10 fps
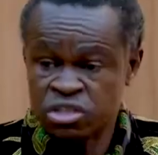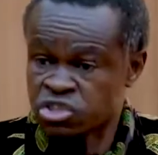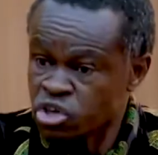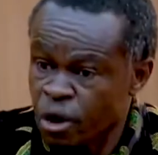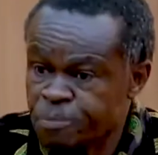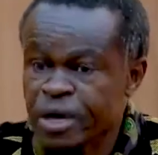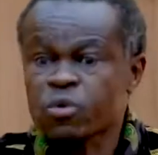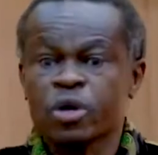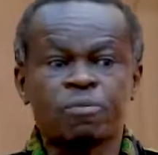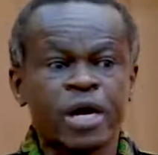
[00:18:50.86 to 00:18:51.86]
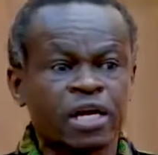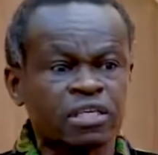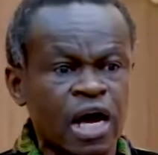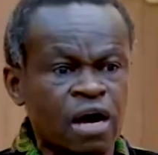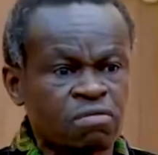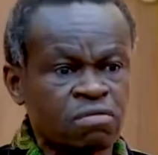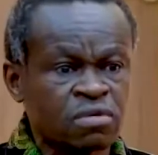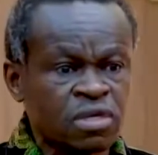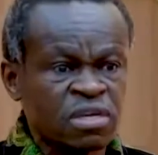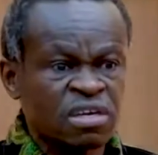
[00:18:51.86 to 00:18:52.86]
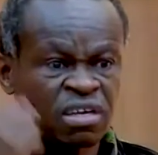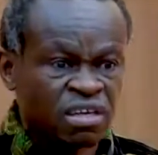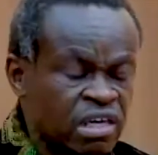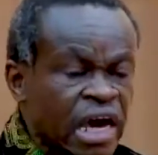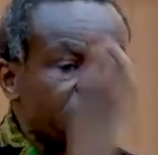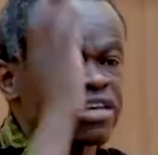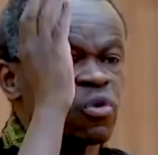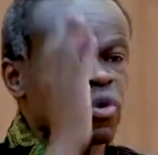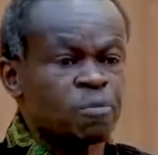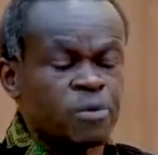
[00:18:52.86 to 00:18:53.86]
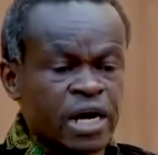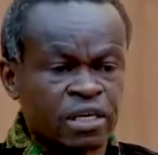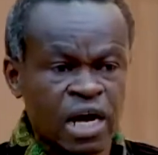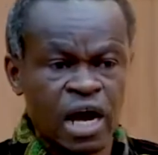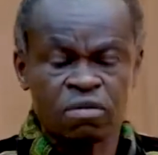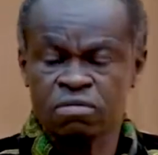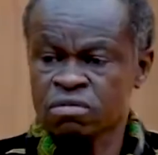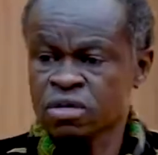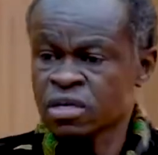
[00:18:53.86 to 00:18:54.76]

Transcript: Ethiopia will break down, Kenya will break down,